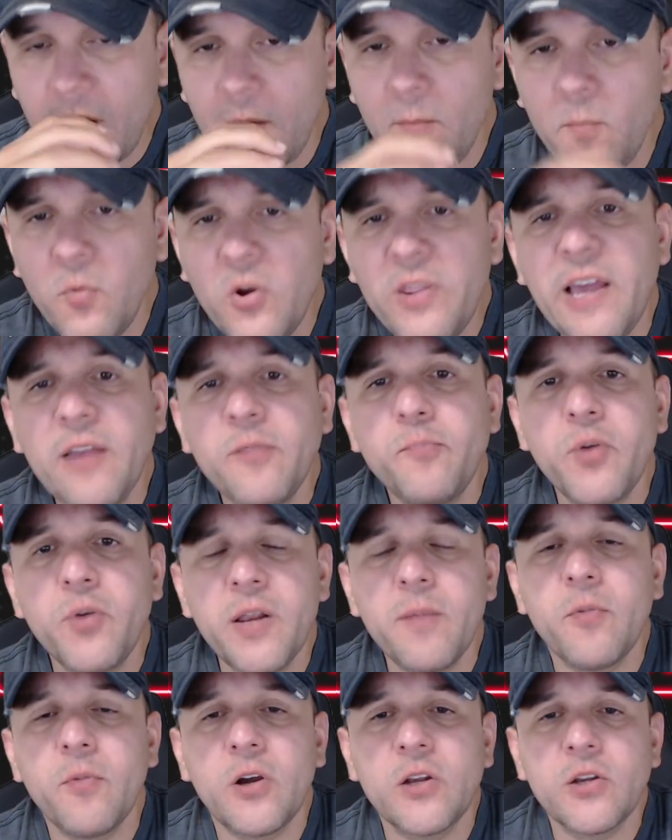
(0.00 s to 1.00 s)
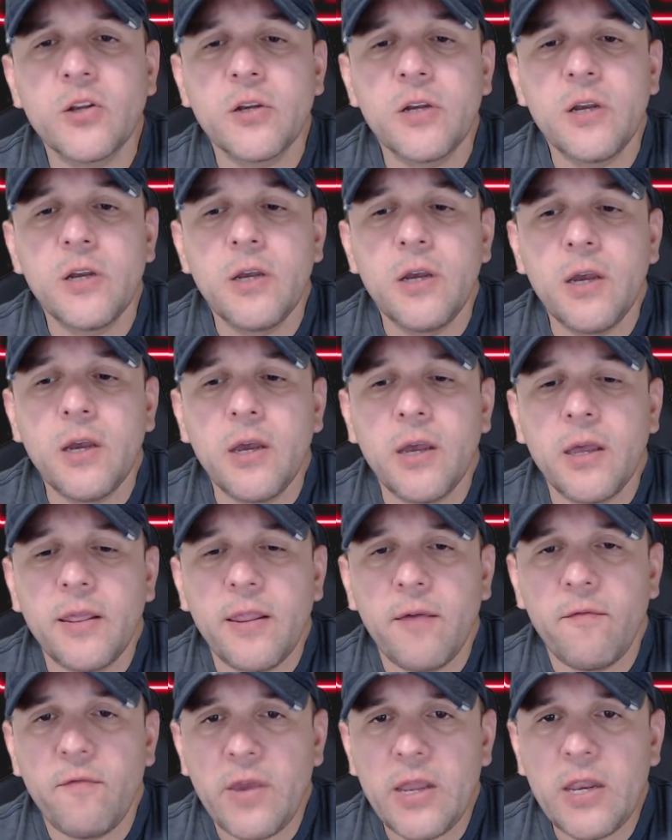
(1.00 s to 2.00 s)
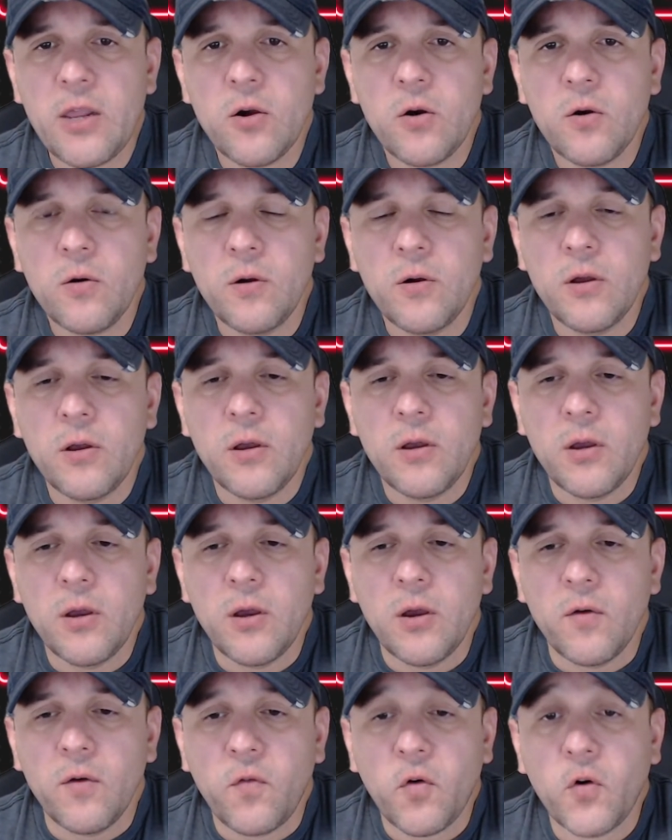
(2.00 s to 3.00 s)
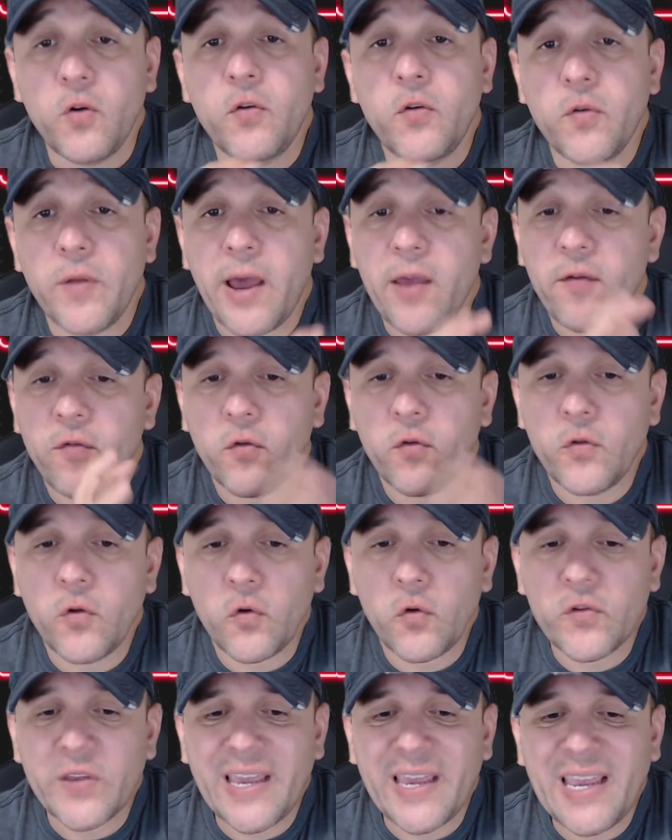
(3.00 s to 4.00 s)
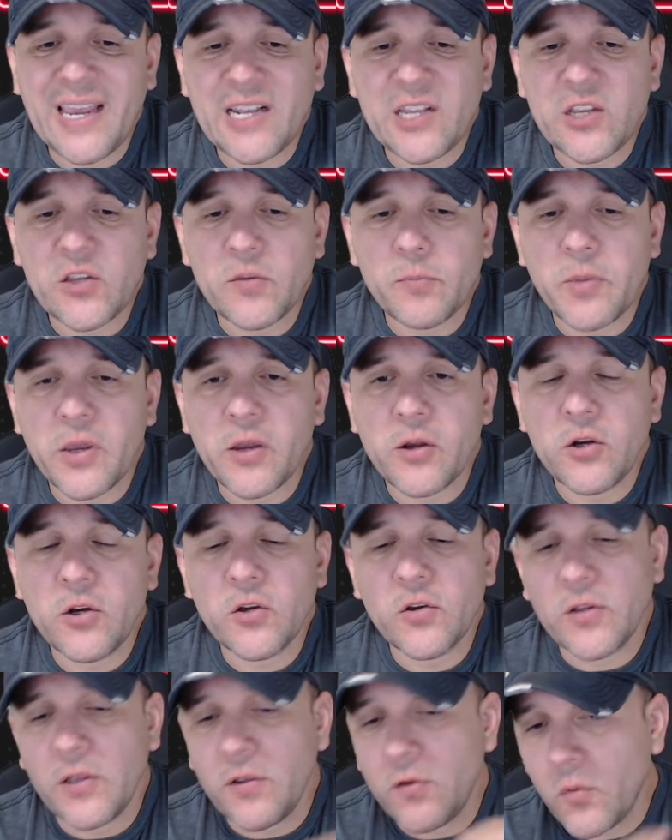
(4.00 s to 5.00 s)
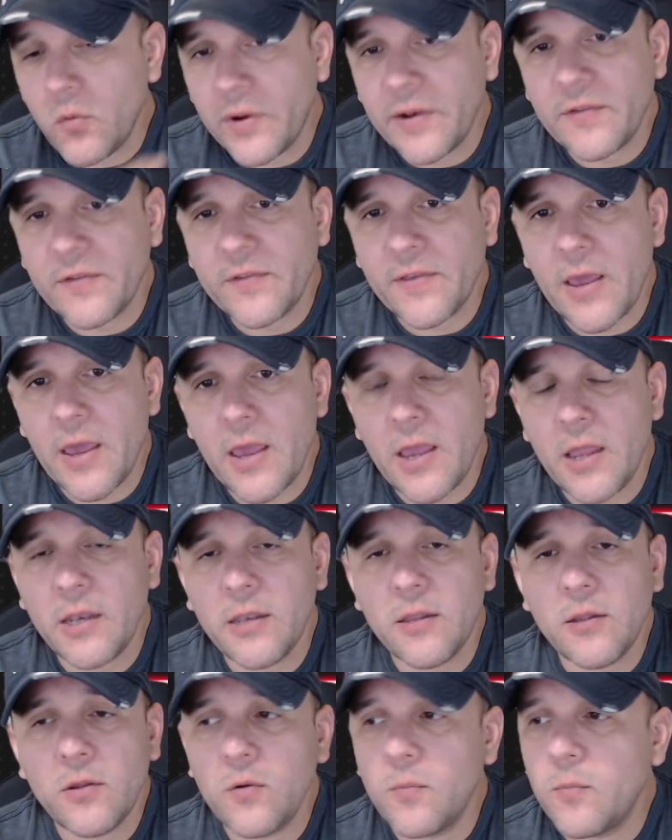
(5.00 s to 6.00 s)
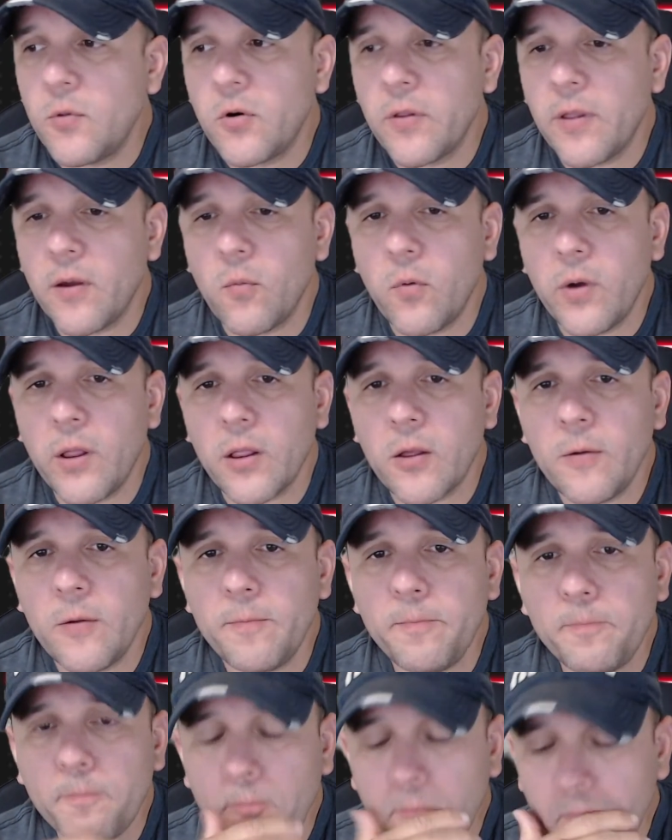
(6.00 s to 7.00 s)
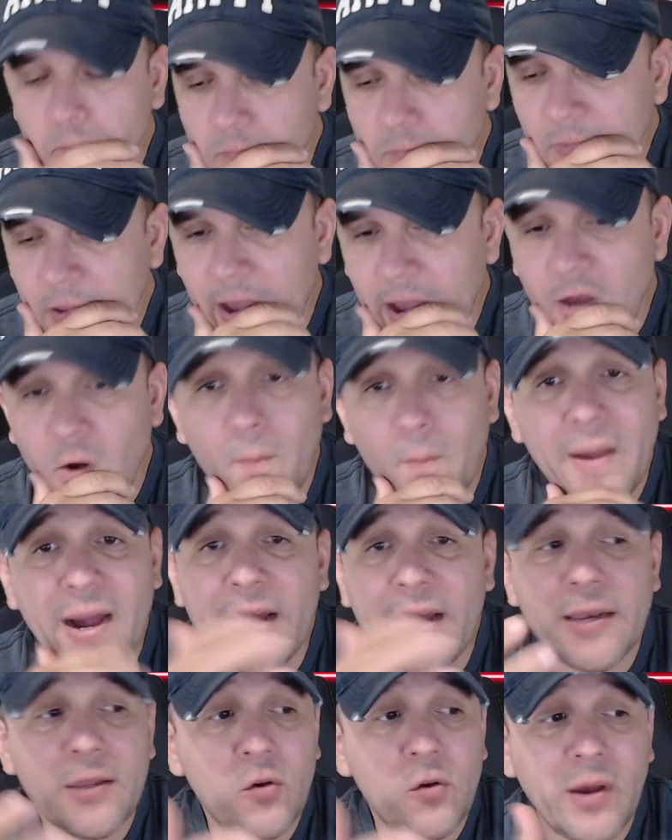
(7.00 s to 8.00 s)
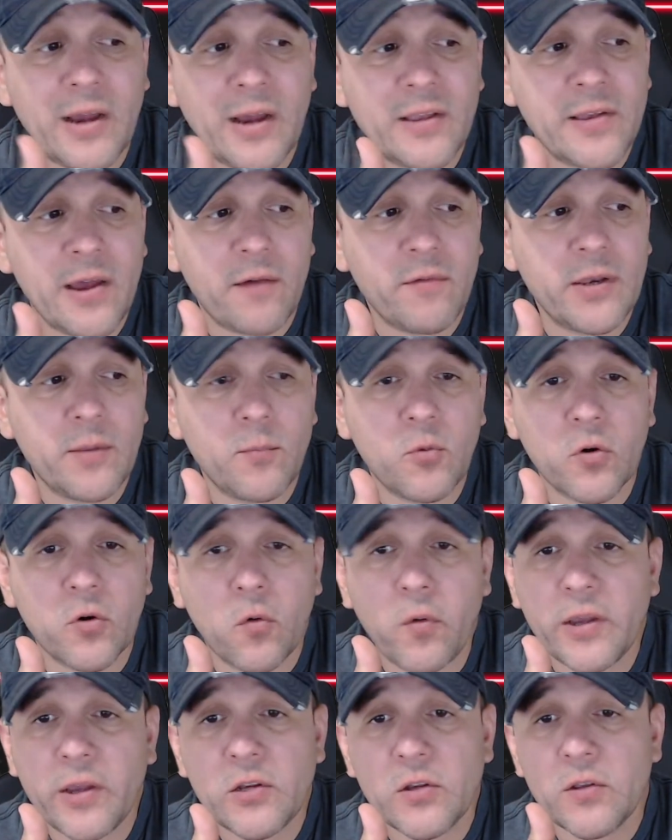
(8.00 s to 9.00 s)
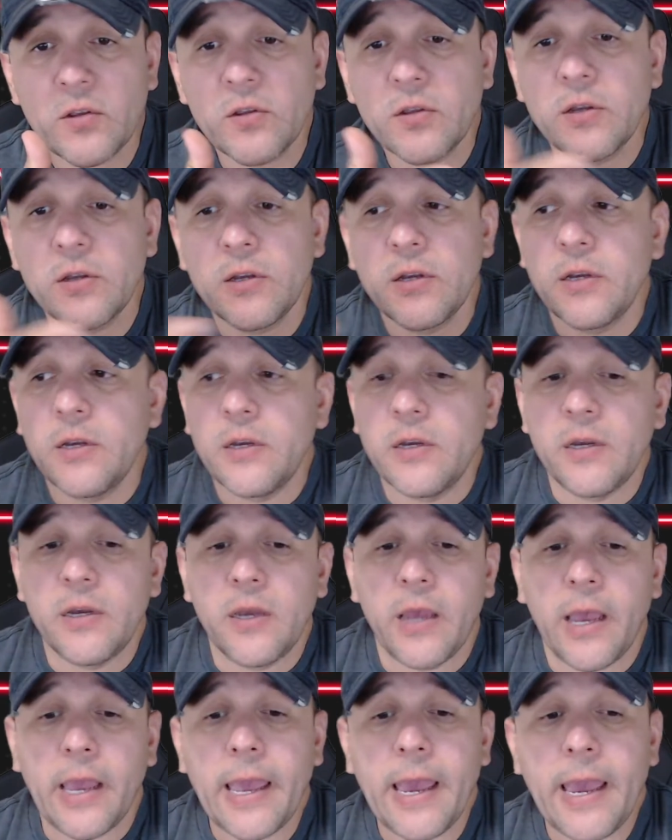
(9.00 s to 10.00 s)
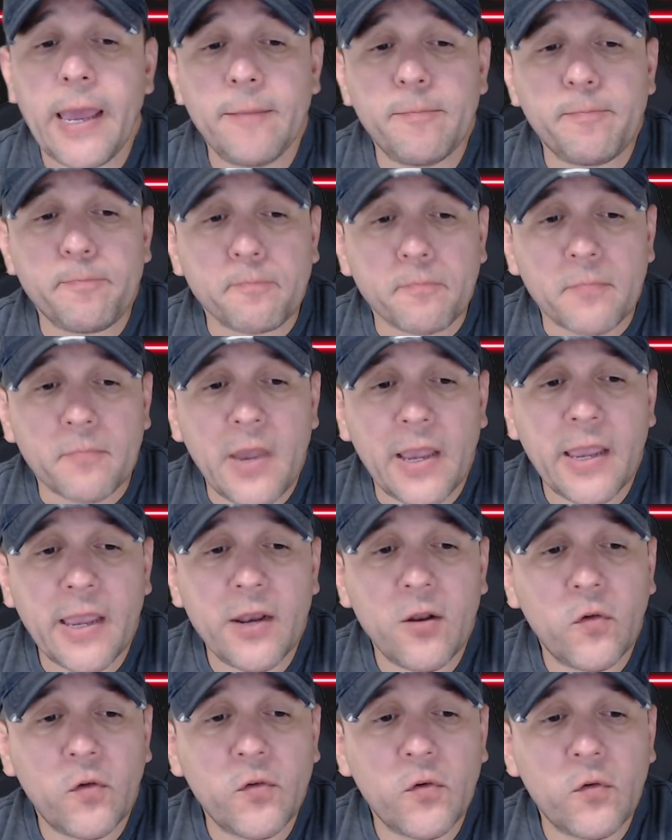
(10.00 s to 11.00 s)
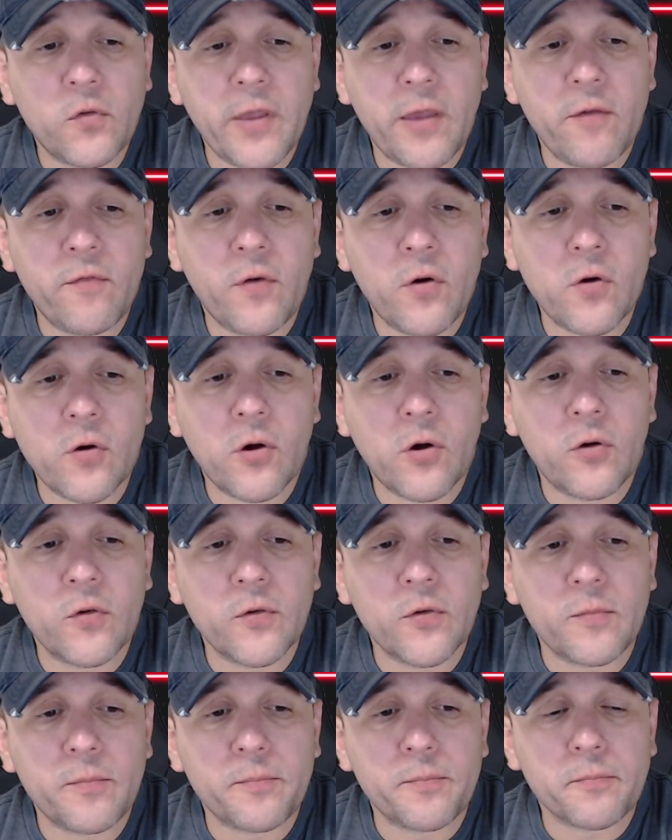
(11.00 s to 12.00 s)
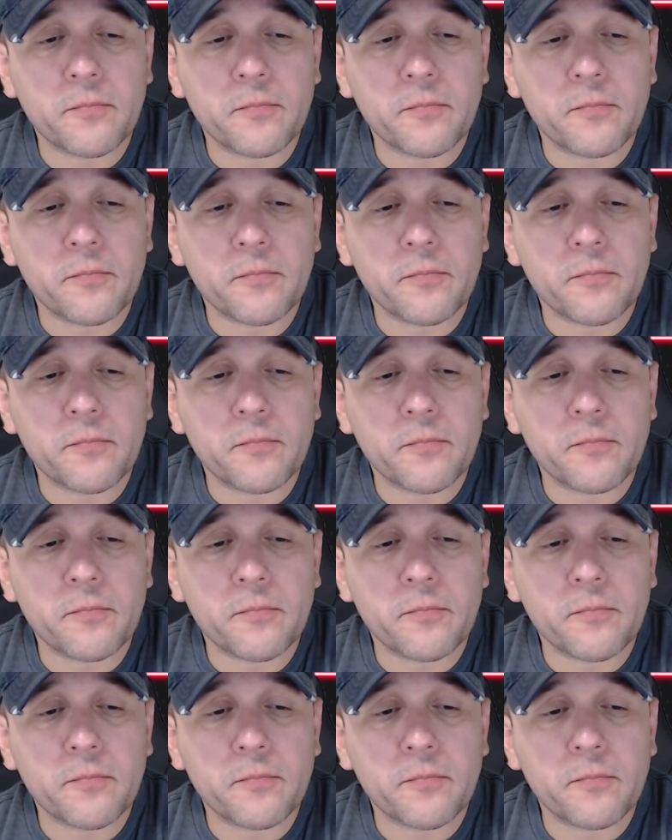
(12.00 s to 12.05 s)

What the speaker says: But that's pretty much the video for tonight for those English speakers. If you want to stay in, you're more than welcome. I don't mind. You guys have any more questions? Again, I can also take phone calls.